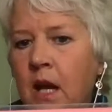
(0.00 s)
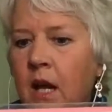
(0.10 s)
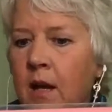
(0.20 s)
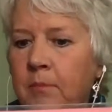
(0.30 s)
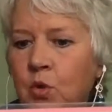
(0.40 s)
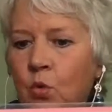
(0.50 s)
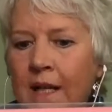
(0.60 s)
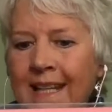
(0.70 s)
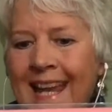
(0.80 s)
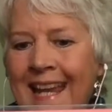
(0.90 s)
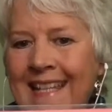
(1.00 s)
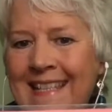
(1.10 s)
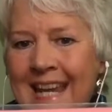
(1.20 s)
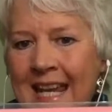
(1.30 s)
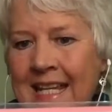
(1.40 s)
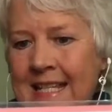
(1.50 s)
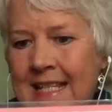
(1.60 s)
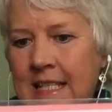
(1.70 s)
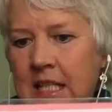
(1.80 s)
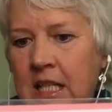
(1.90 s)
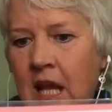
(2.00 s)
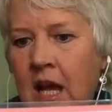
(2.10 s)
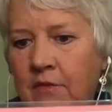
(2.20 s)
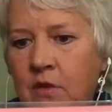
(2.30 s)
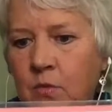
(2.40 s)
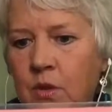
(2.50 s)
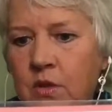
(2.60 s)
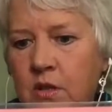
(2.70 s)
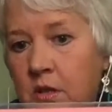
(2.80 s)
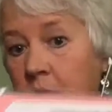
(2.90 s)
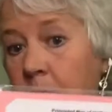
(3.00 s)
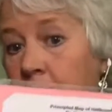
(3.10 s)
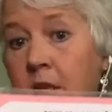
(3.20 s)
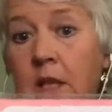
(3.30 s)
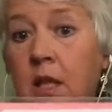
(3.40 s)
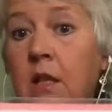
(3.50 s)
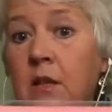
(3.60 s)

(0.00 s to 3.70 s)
up 28 days afterwards. Typically,